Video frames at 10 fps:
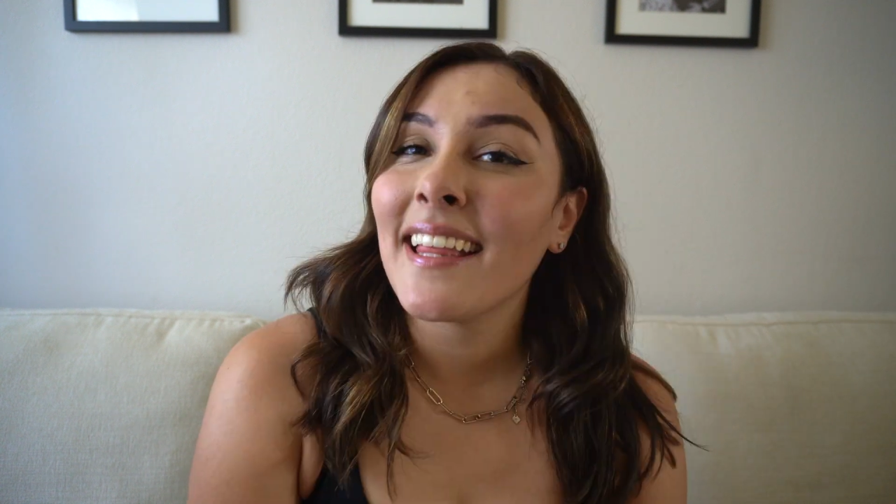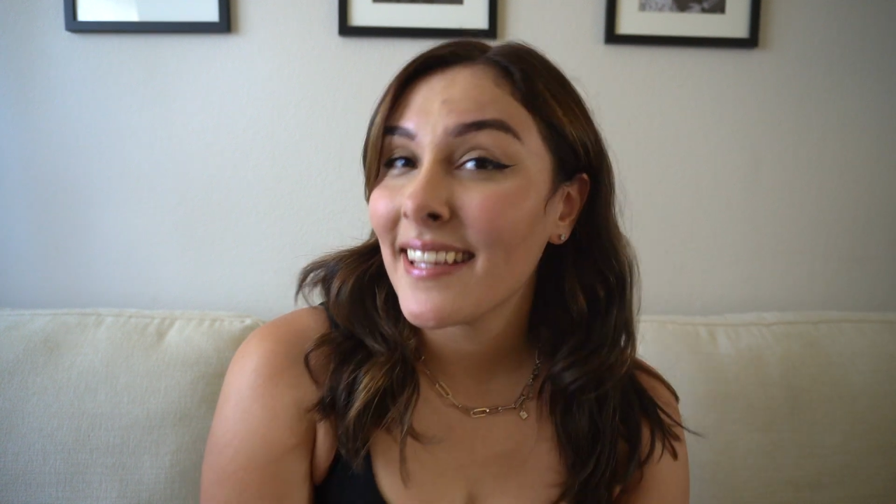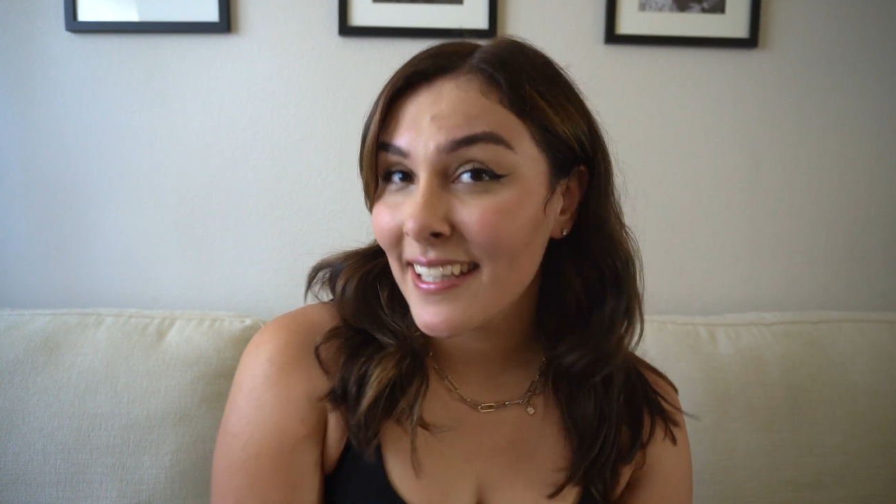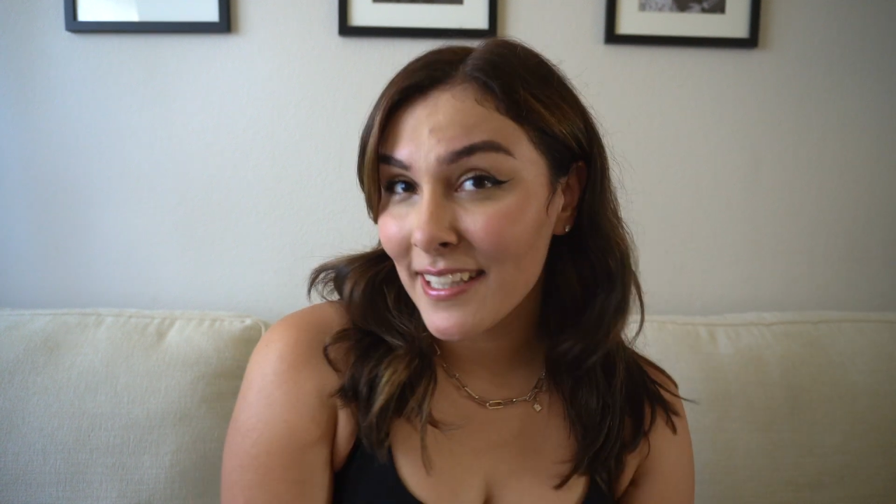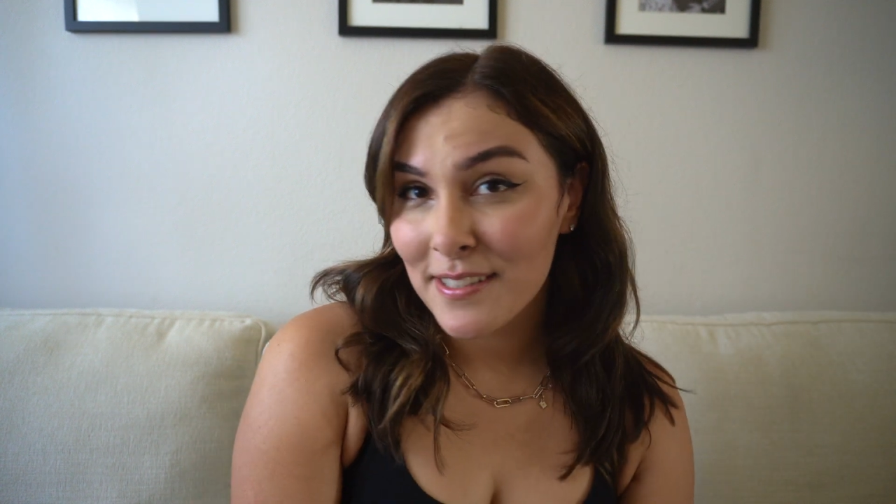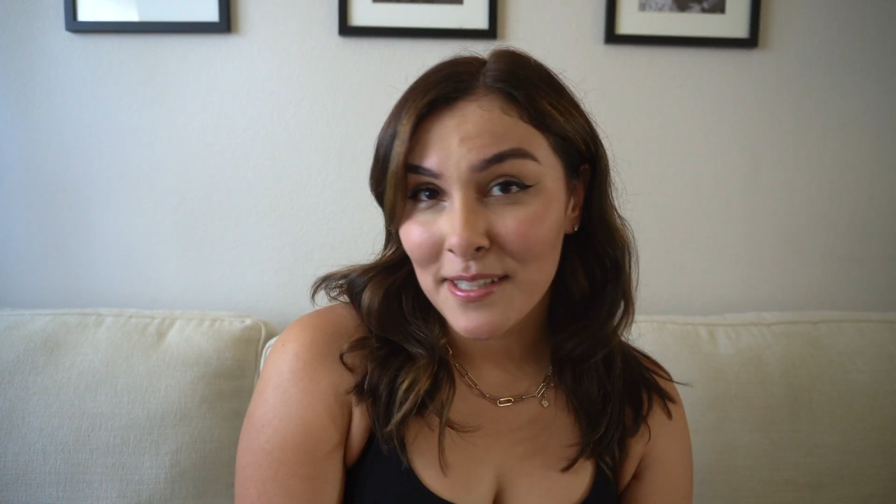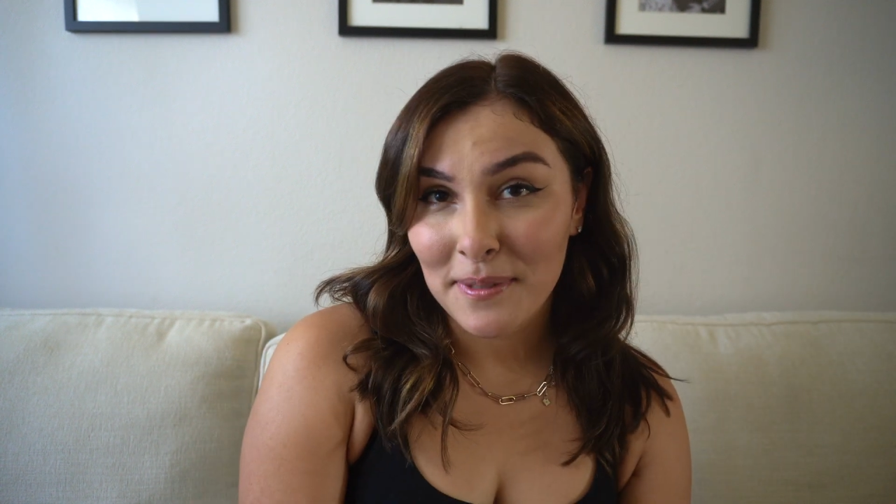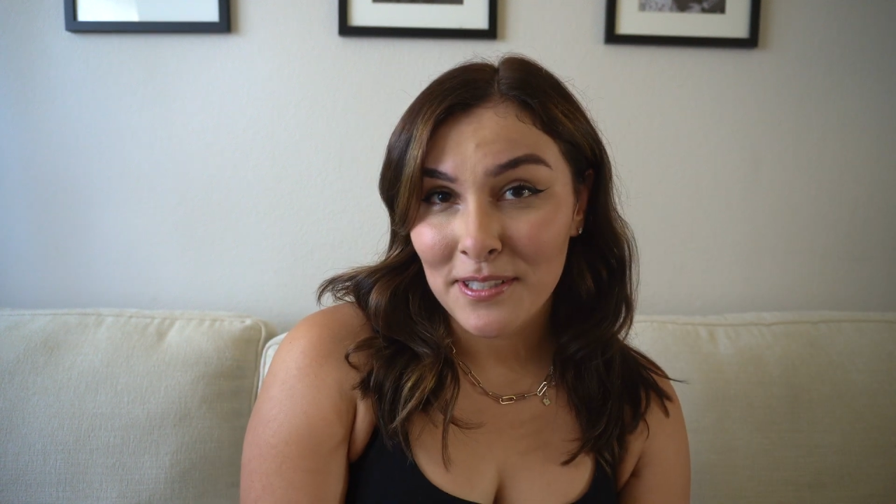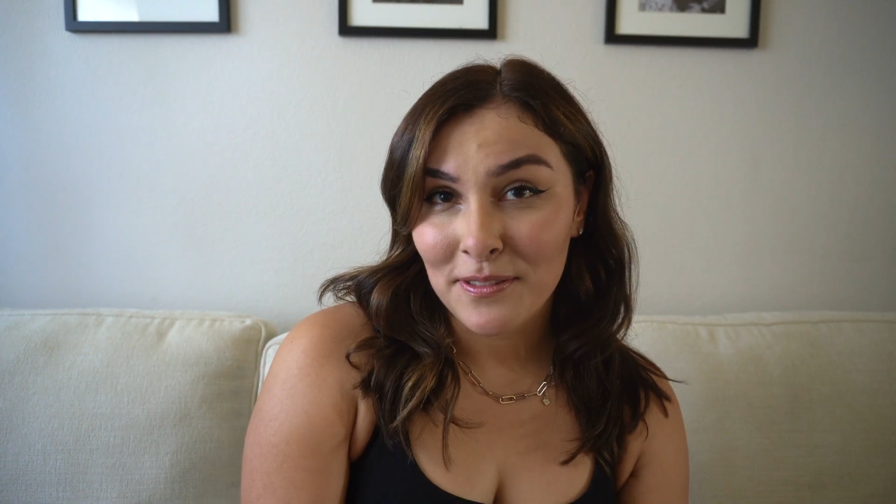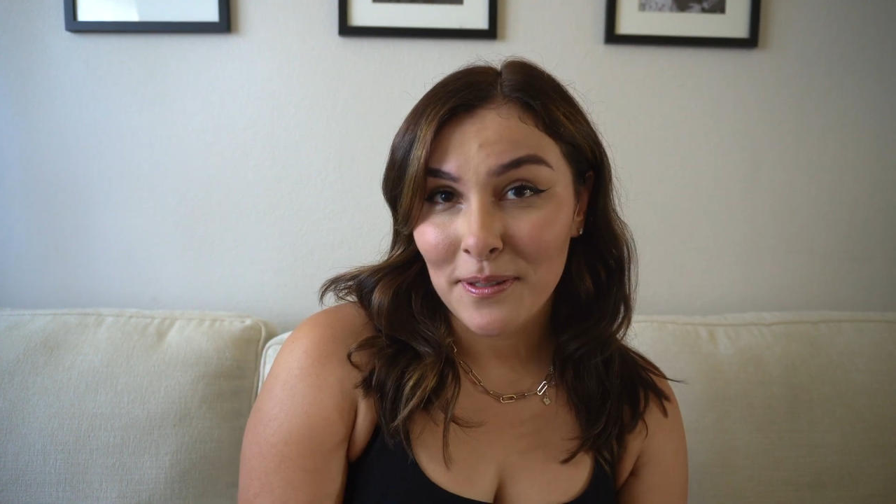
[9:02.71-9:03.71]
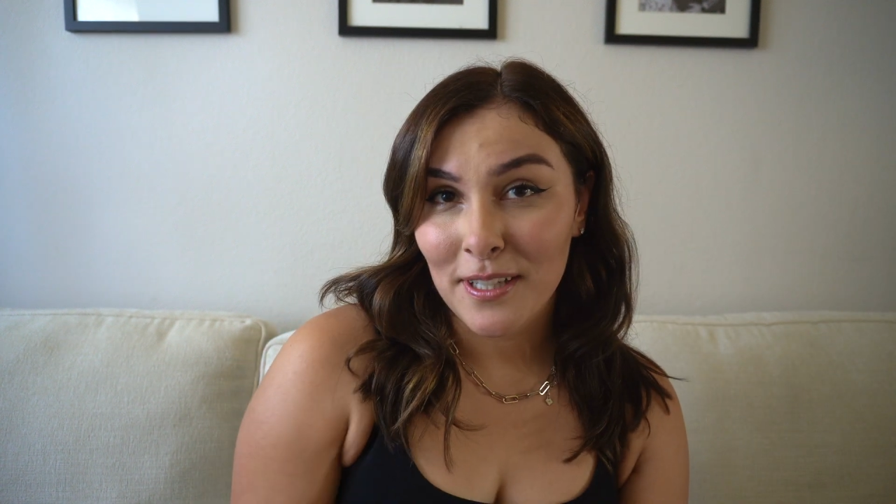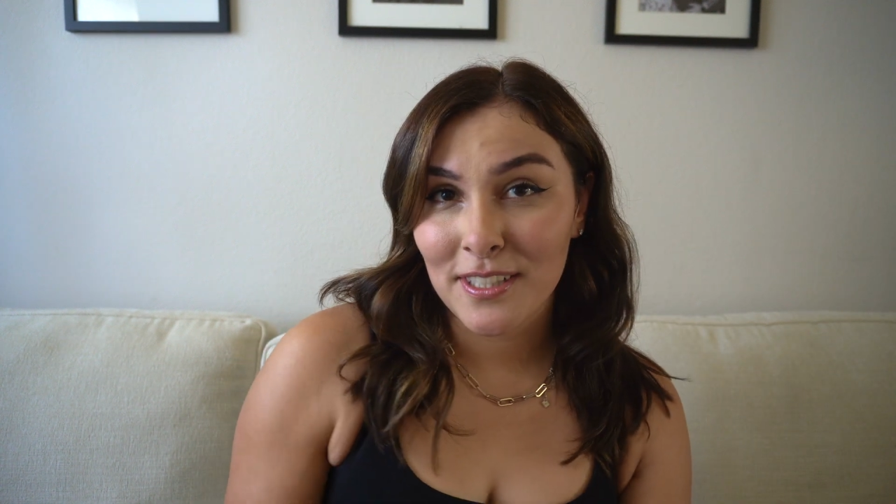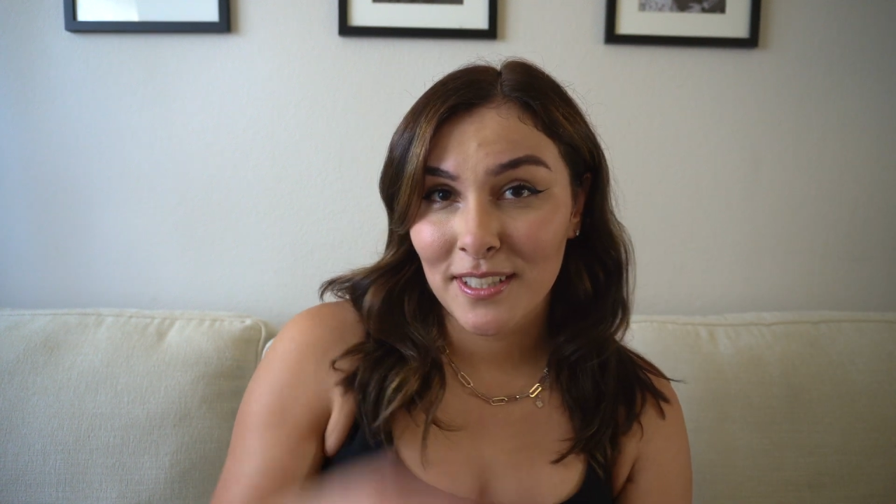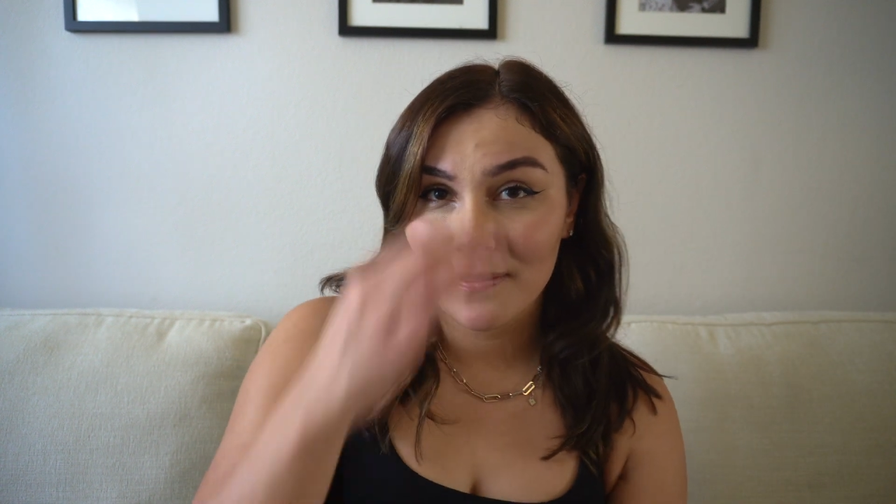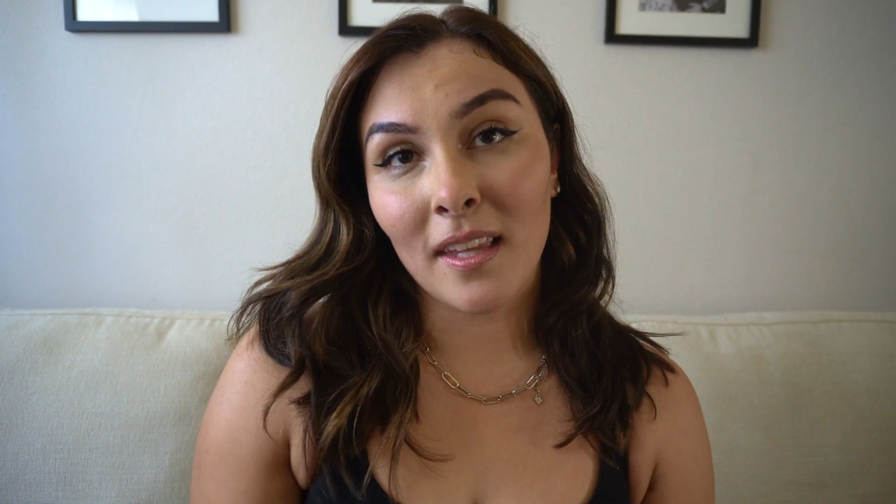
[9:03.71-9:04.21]
and thank you so much for
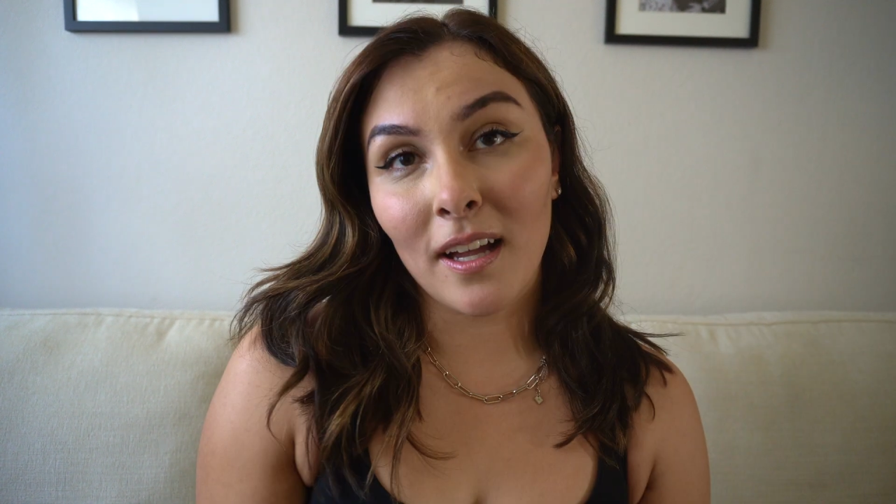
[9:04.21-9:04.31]
watching.